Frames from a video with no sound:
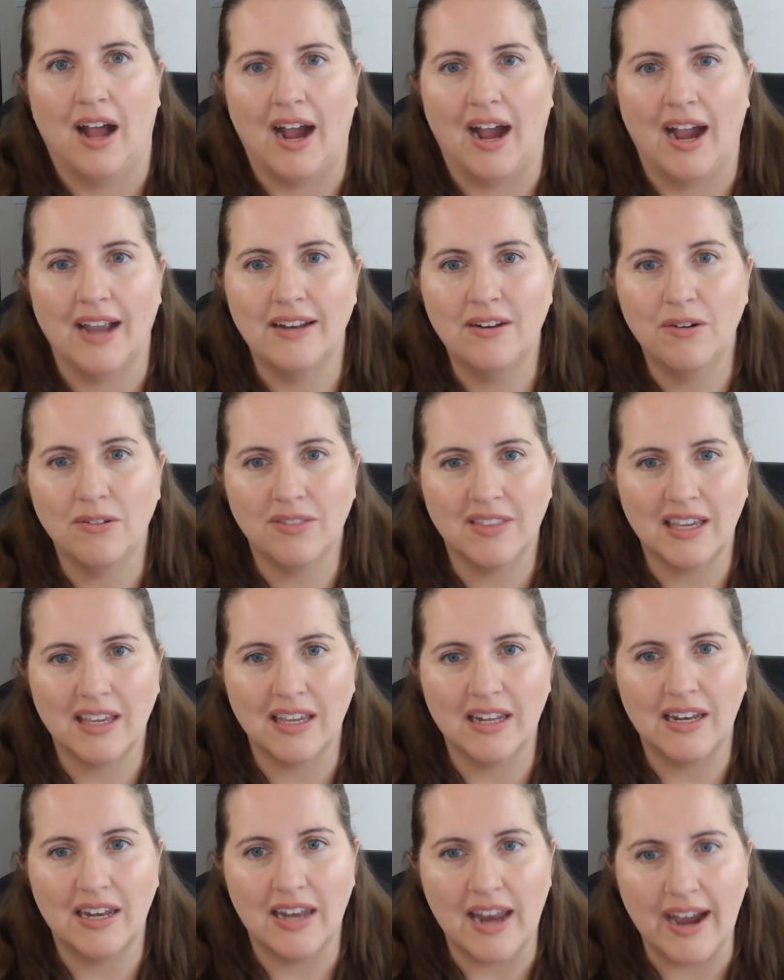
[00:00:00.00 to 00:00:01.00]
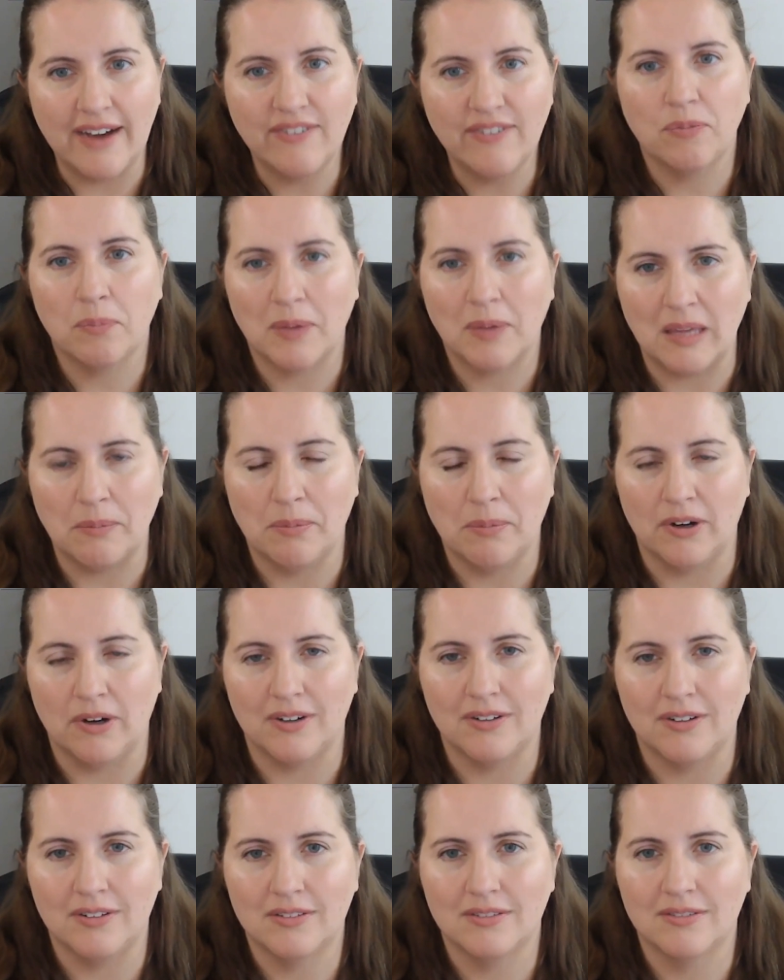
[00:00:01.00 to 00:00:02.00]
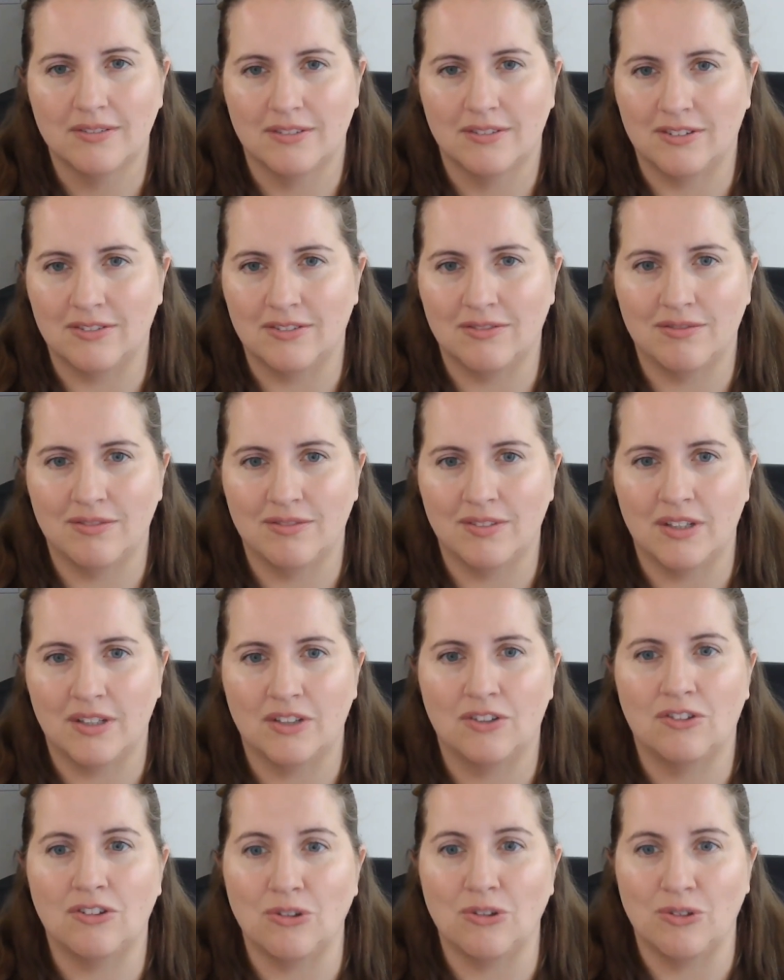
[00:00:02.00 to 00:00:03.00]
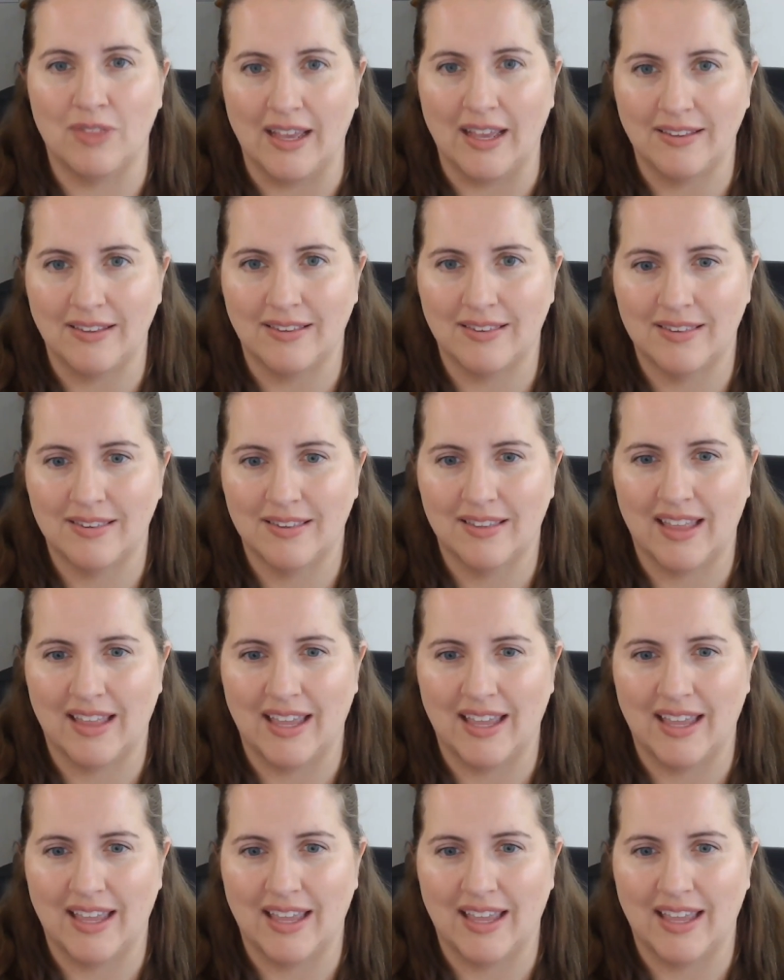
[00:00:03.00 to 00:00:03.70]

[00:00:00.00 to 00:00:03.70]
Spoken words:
I don't think enough people do this.